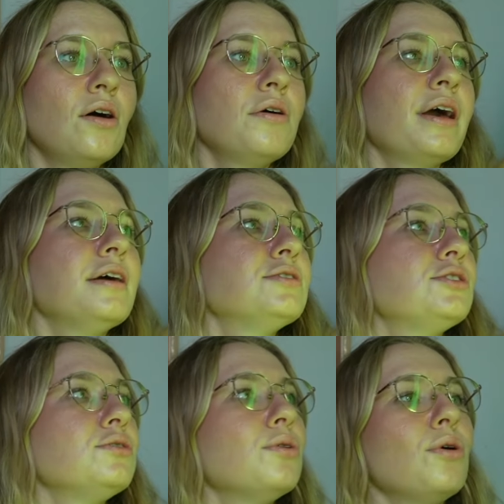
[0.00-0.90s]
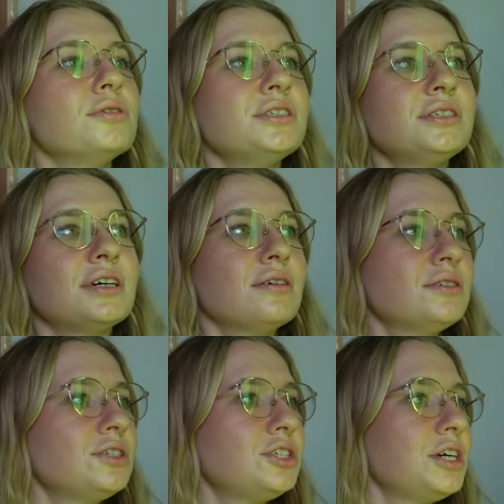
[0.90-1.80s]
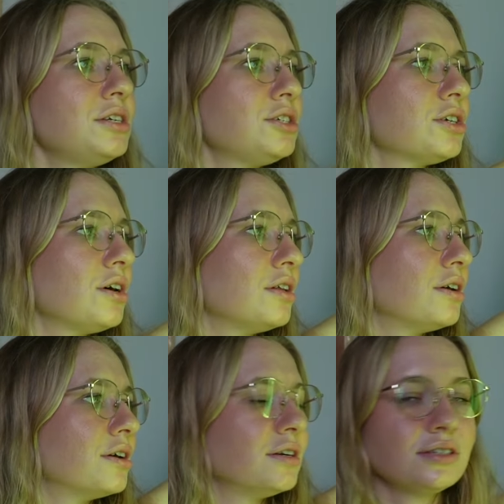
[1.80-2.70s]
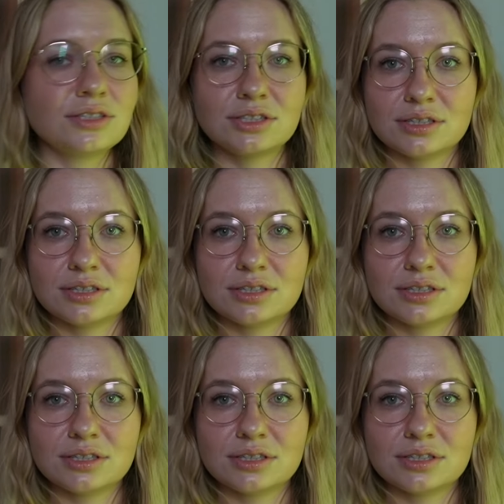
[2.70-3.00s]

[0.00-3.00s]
Okay, so you hold it down to change colors.